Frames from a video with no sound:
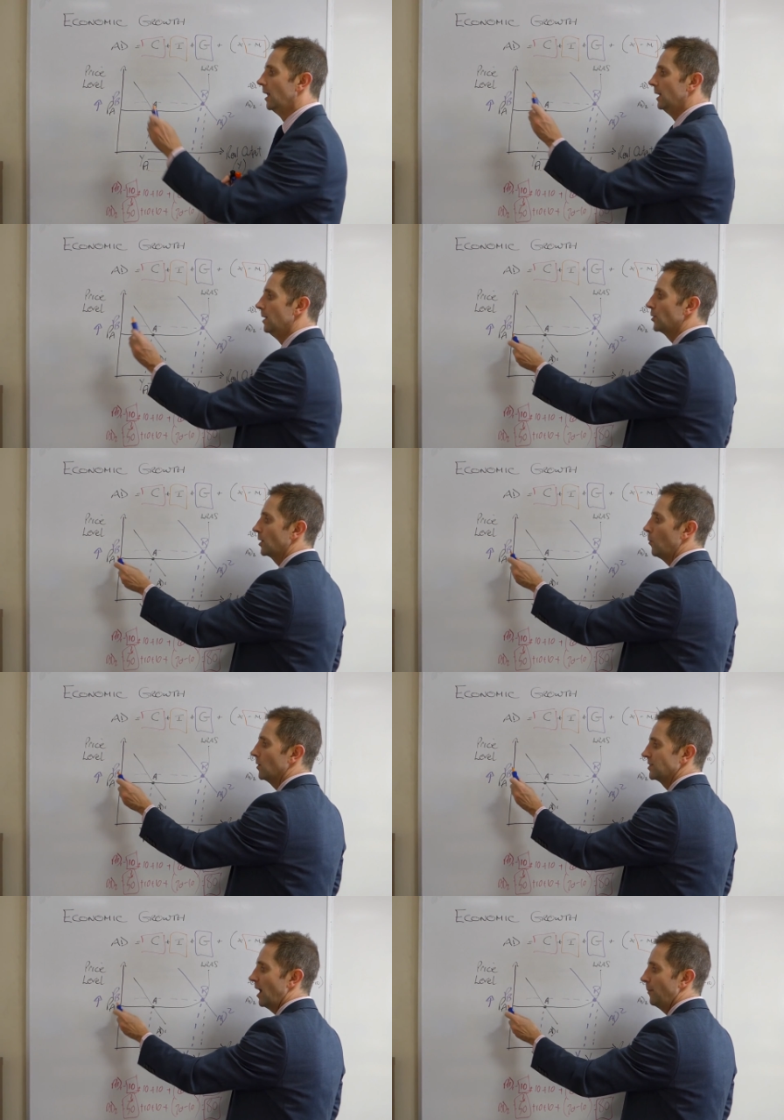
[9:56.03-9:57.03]
look at
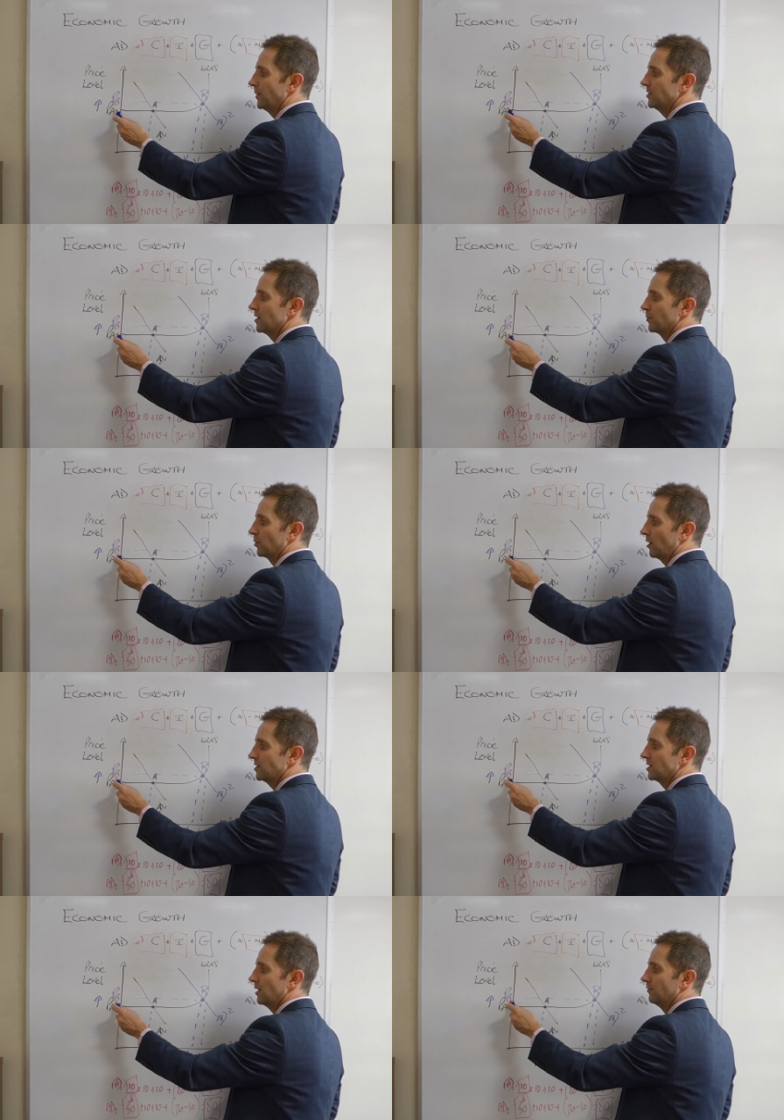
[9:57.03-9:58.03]
what's happened to the
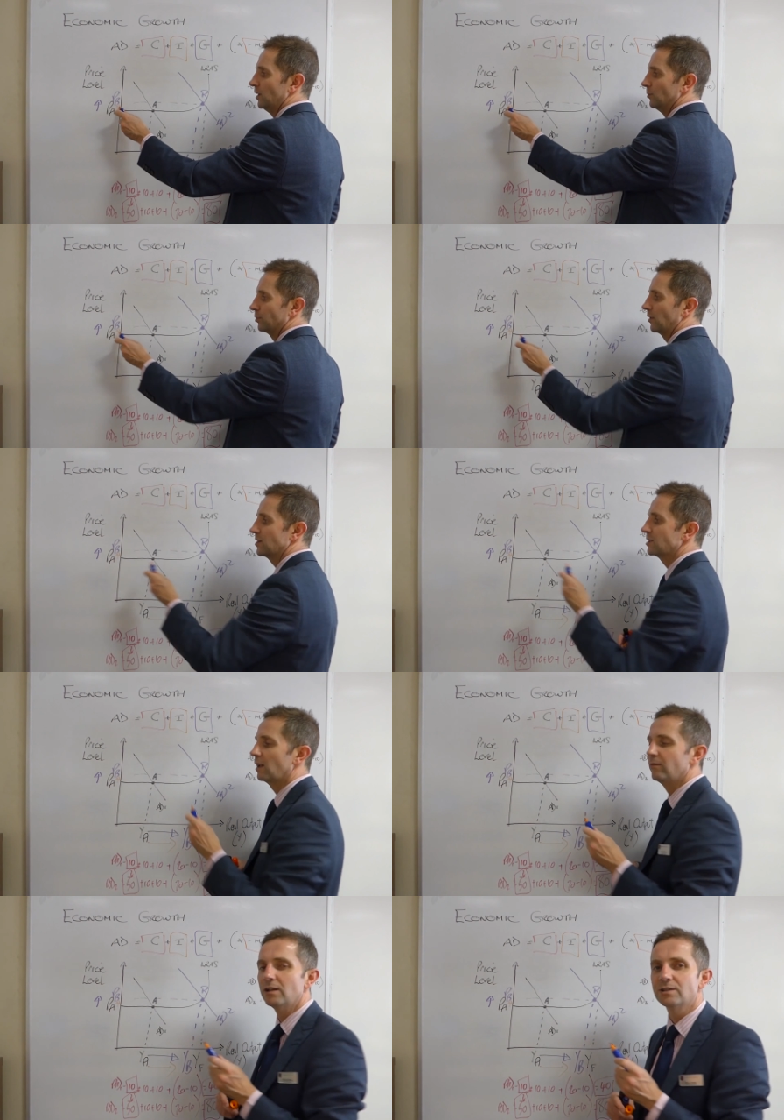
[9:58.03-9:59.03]
price level. Price
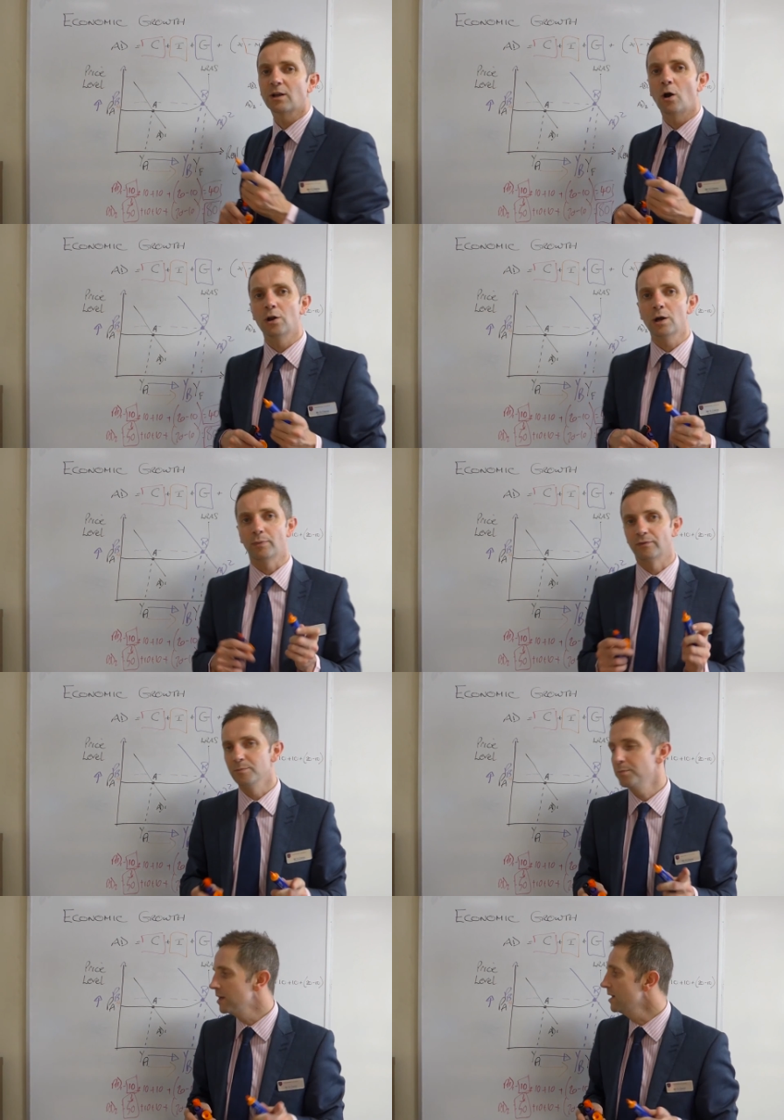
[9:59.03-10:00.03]
level has gone up
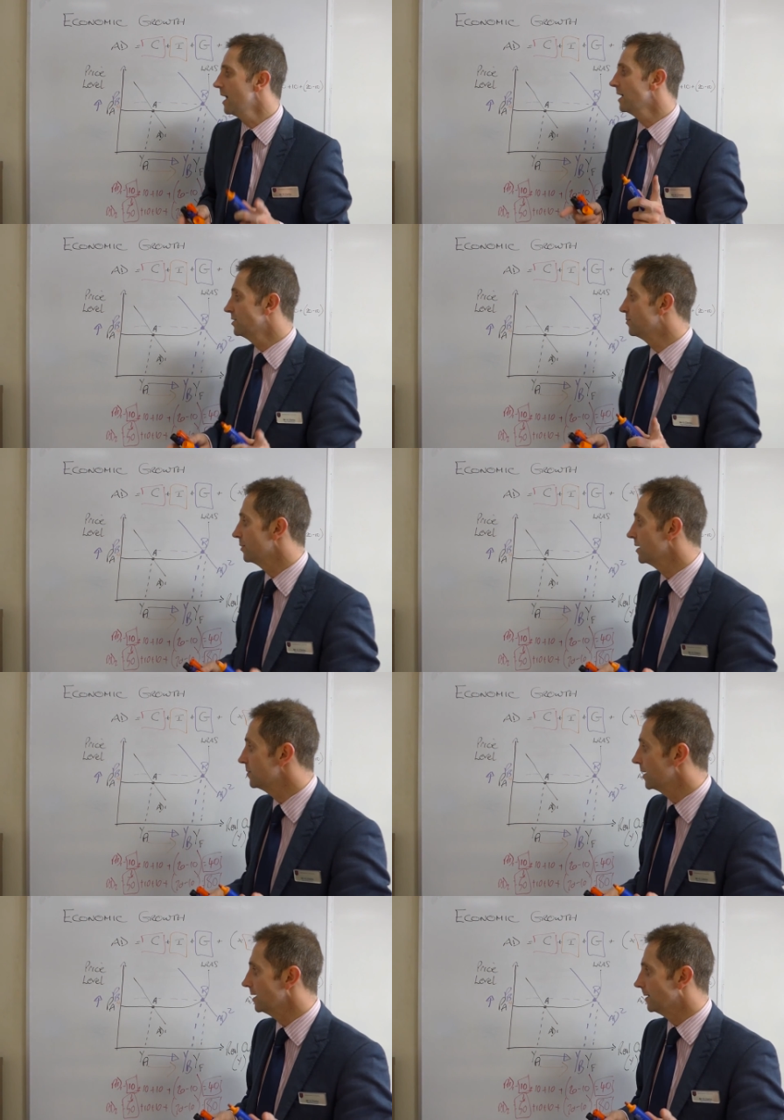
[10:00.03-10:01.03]
from PA to
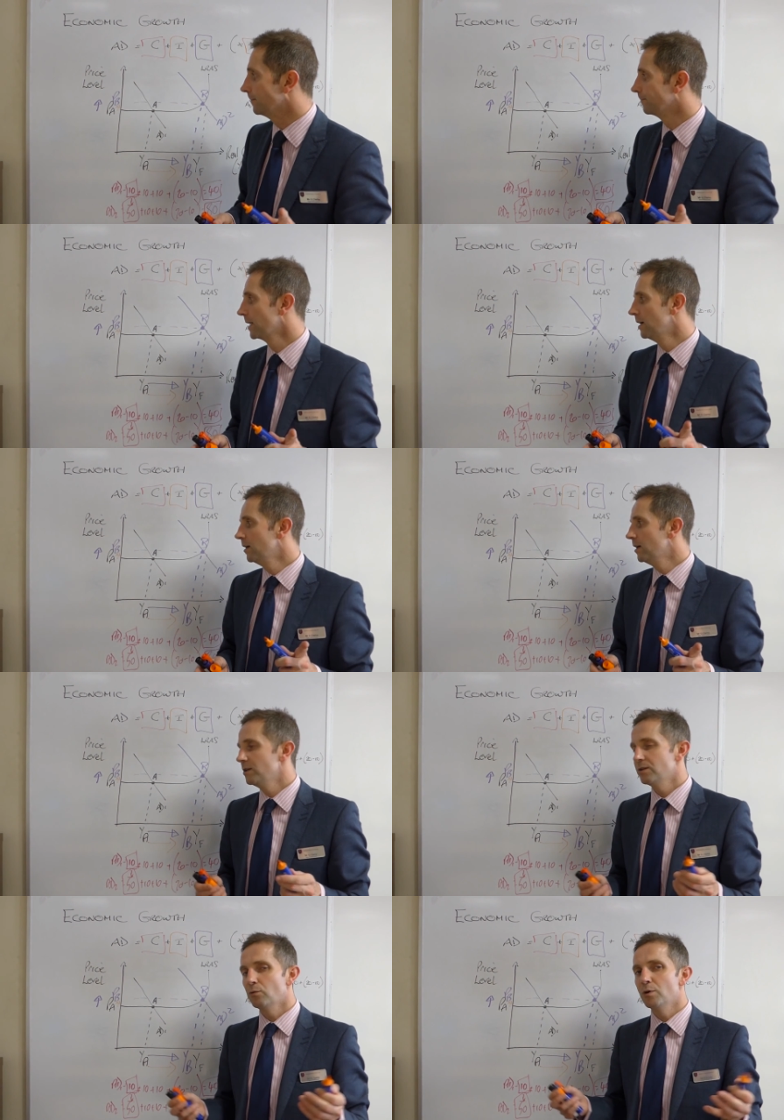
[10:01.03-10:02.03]
BB.
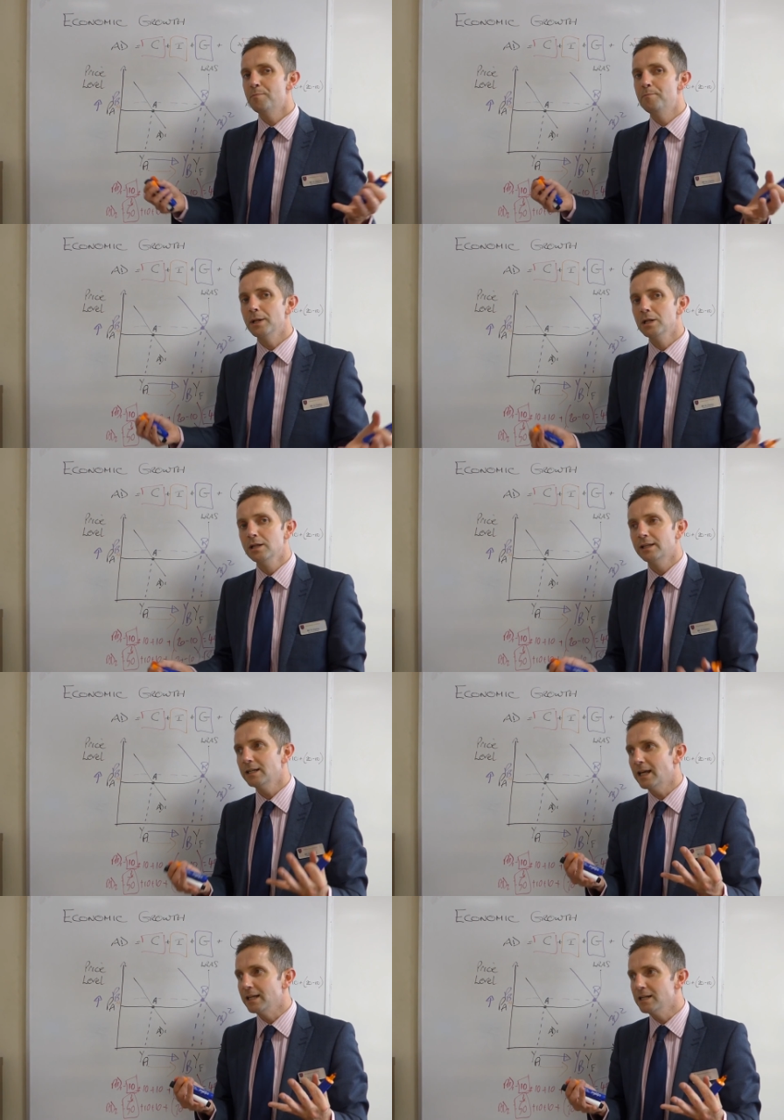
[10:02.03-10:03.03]
So we're
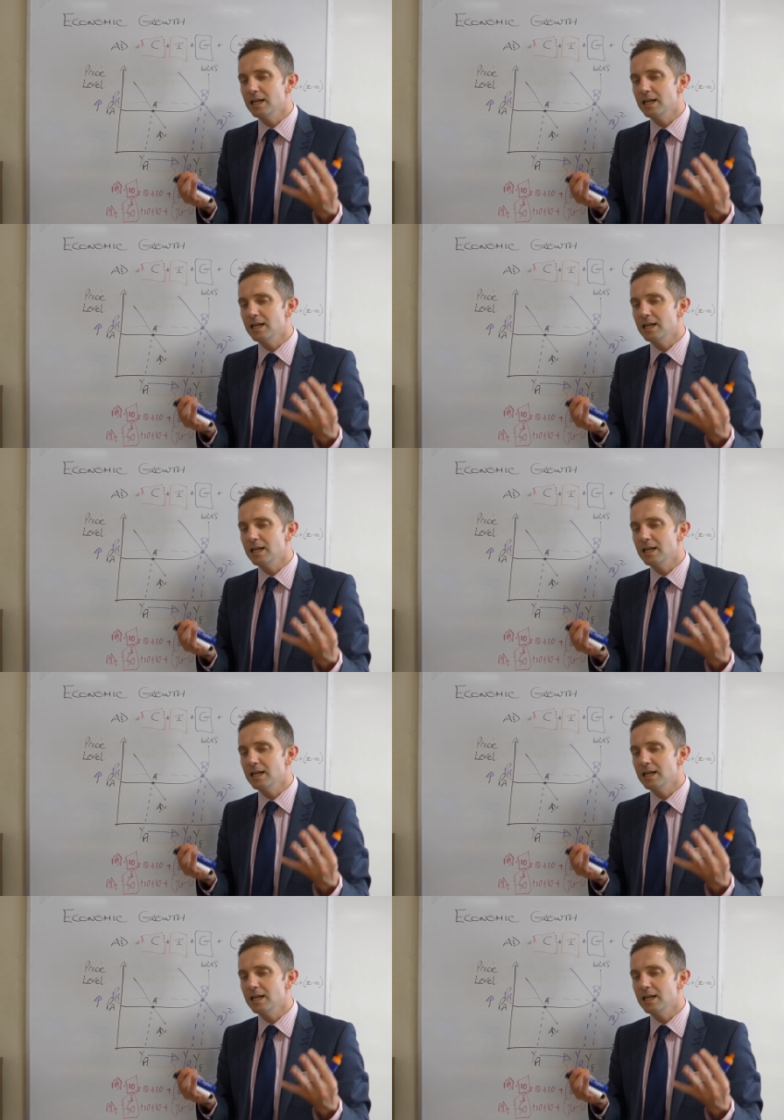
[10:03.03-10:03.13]
building in